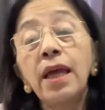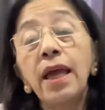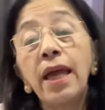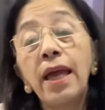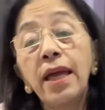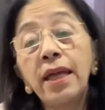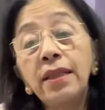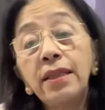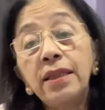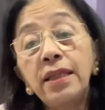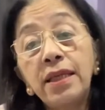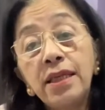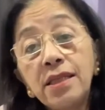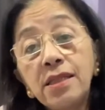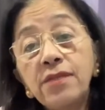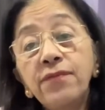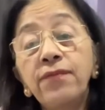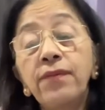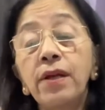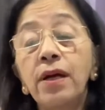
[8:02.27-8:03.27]
and
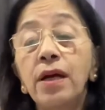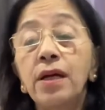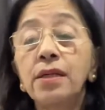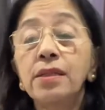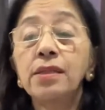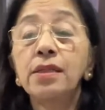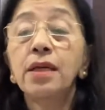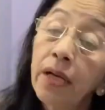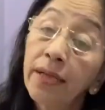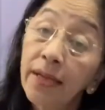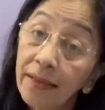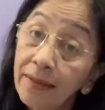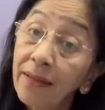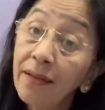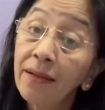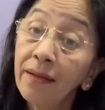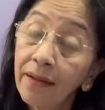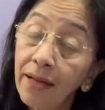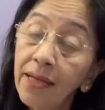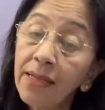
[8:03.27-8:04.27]
these flowers are
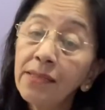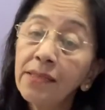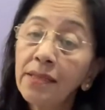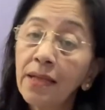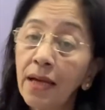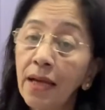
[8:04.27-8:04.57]
categorized